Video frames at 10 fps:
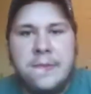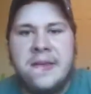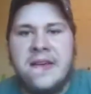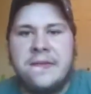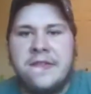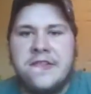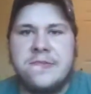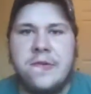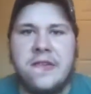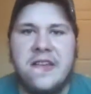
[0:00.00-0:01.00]
me, it feels
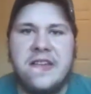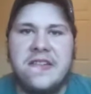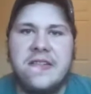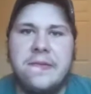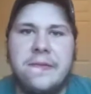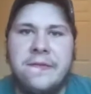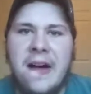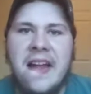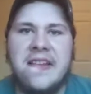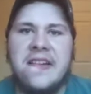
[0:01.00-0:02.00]
more like a
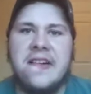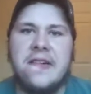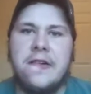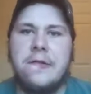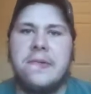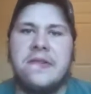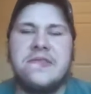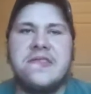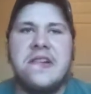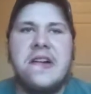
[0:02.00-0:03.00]
fine cut
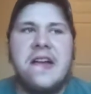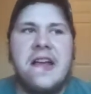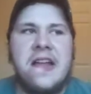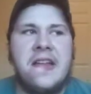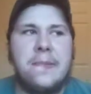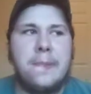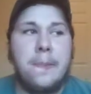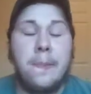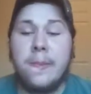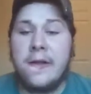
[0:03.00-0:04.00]
almost,
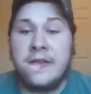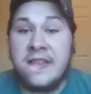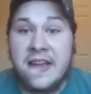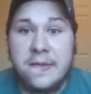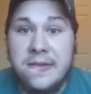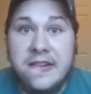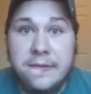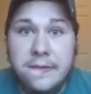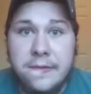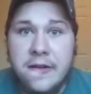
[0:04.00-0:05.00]
and that could be
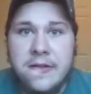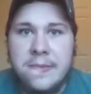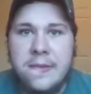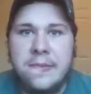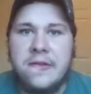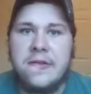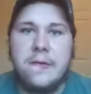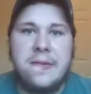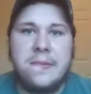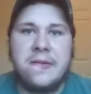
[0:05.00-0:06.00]
different for other people.
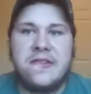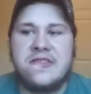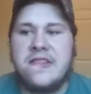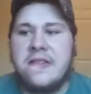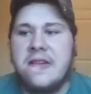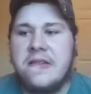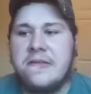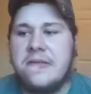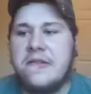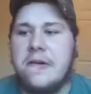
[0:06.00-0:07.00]
People could say
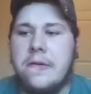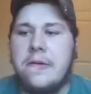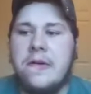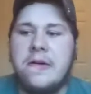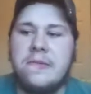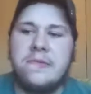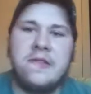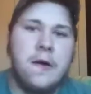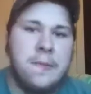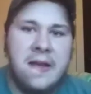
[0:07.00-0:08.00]
that,
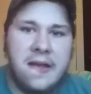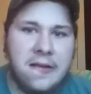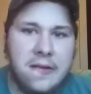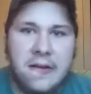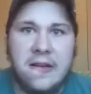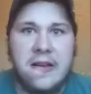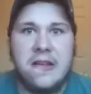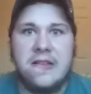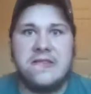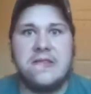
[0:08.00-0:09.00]
Copenhagen long
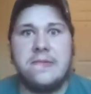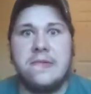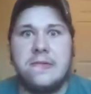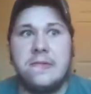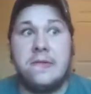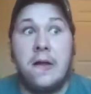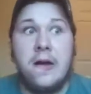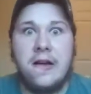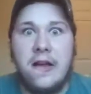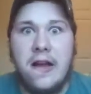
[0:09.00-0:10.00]
cut isn't
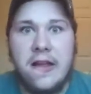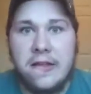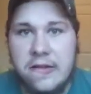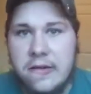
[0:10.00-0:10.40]
long cut,